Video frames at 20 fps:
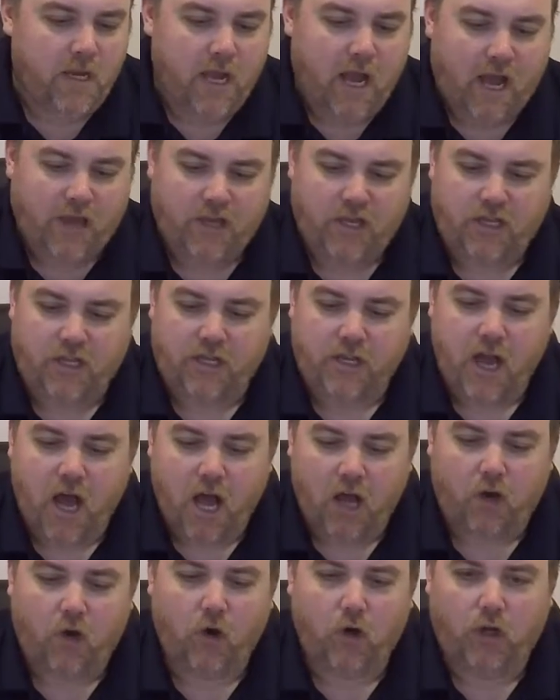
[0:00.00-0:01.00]
I think the
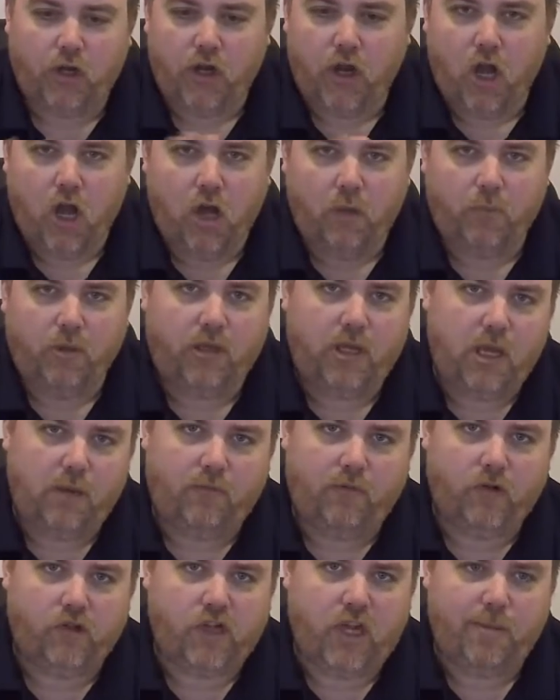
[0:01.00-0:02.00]
knock early on when the game
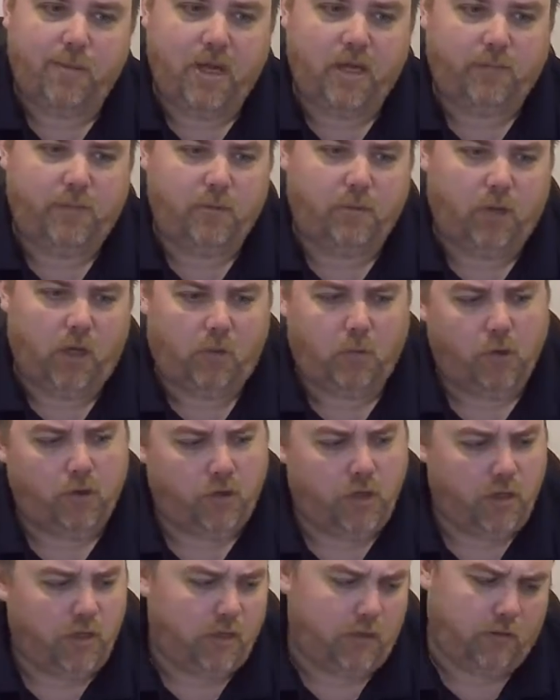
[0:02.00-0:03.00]
first came out, people were like, well,
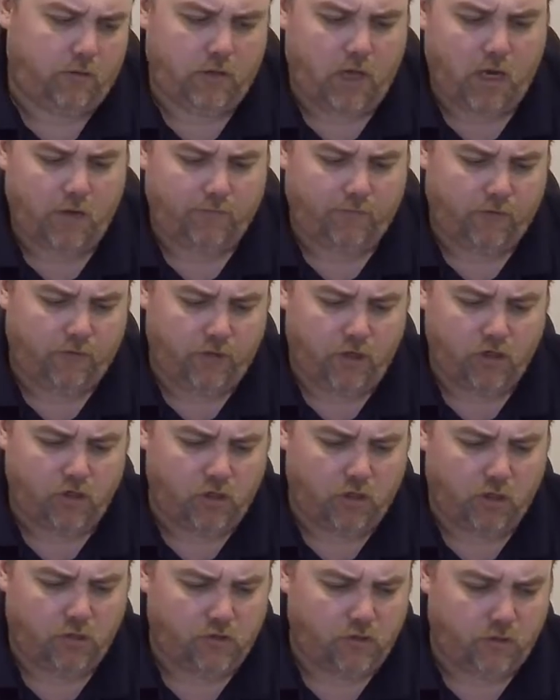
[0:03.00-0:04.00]
the confrontation
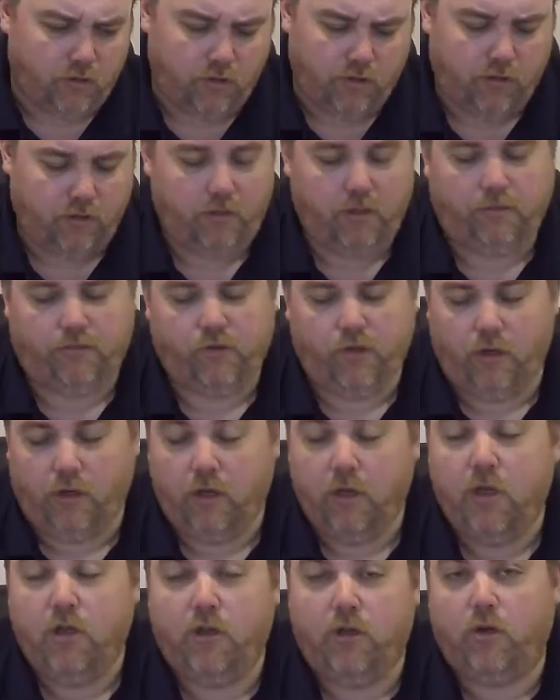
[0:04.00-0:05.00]
cards, or the
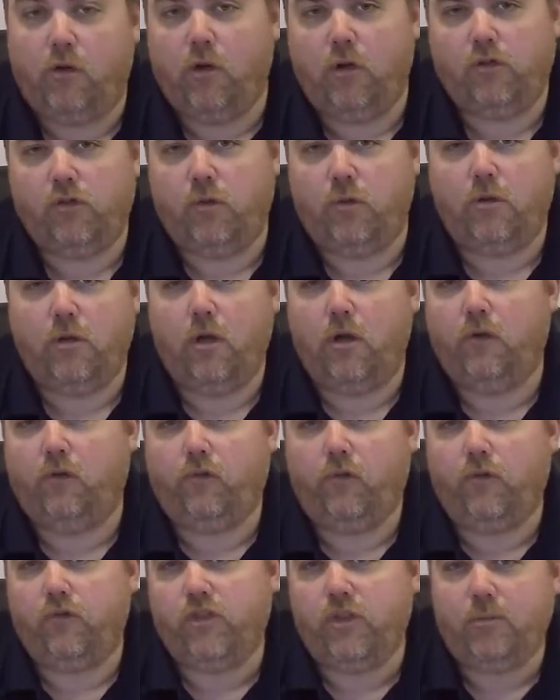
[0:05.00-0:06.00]
crossword cards
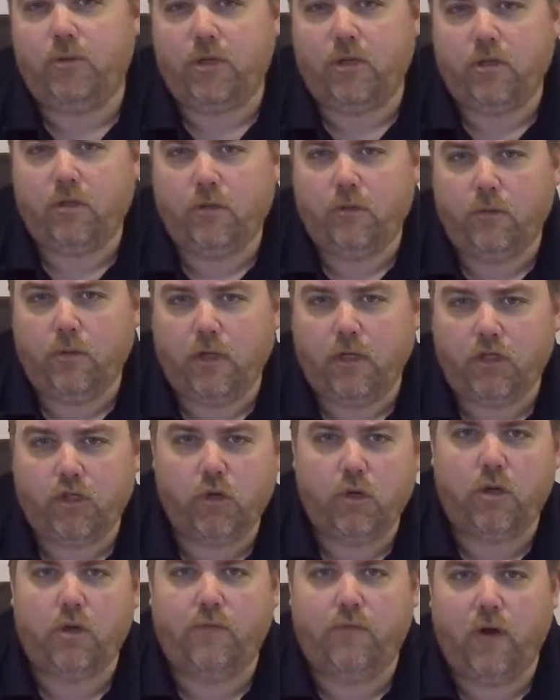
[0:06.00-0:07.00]
don't seem to
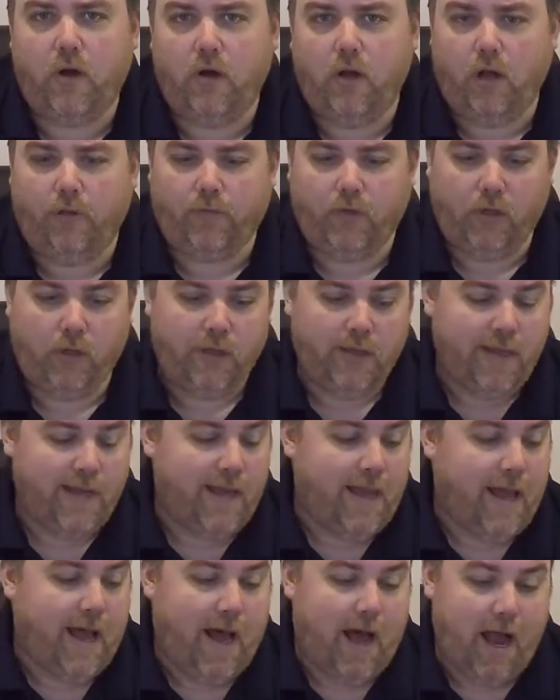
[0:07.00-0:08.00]
trigger very often.
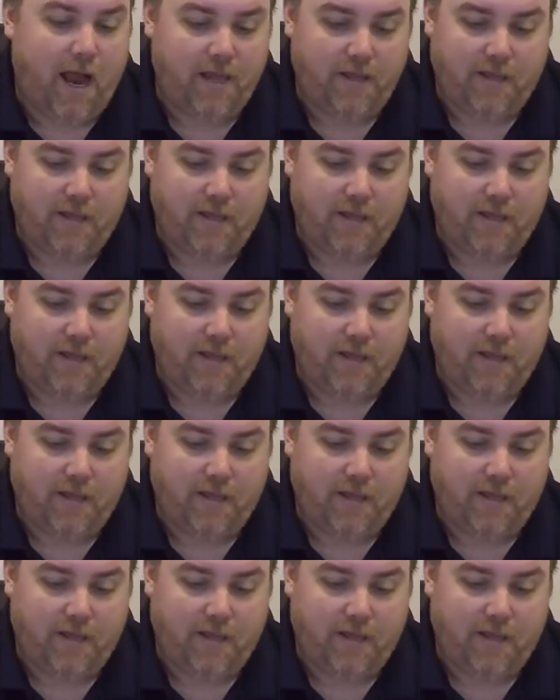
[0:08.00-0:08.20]
I